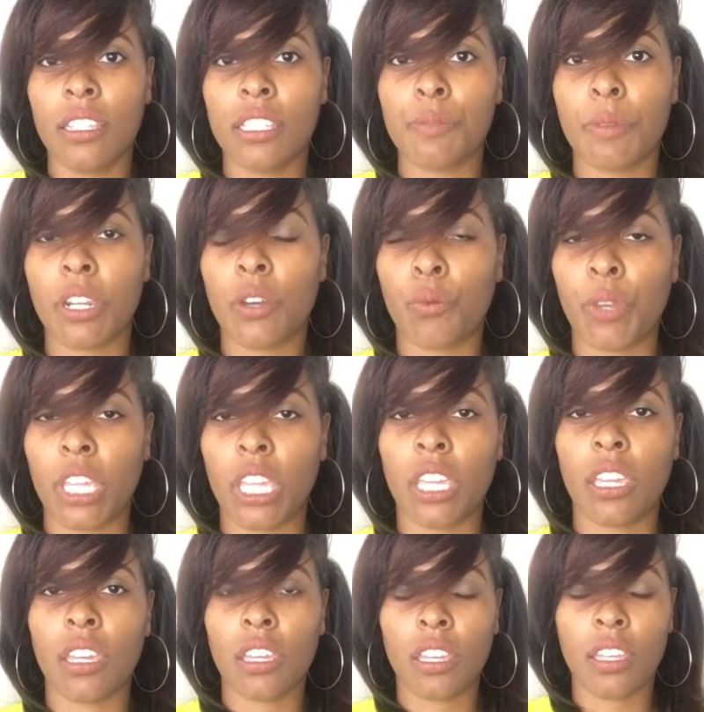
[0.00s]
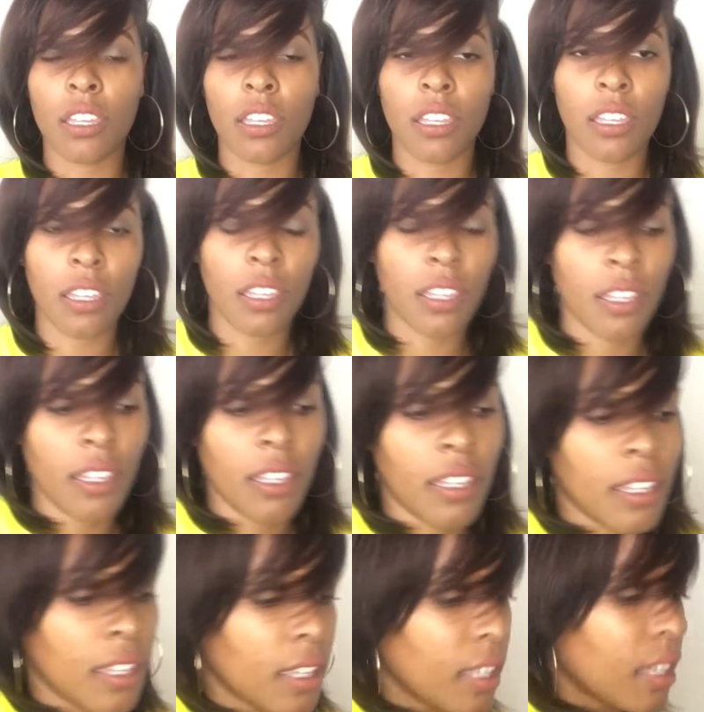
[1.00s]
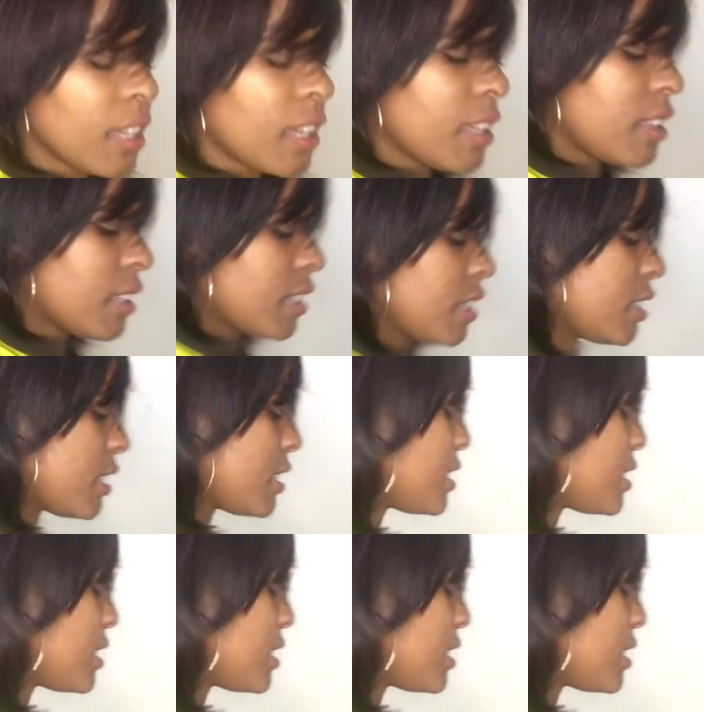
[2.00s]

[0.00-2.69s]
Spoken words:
It's been a week. And then this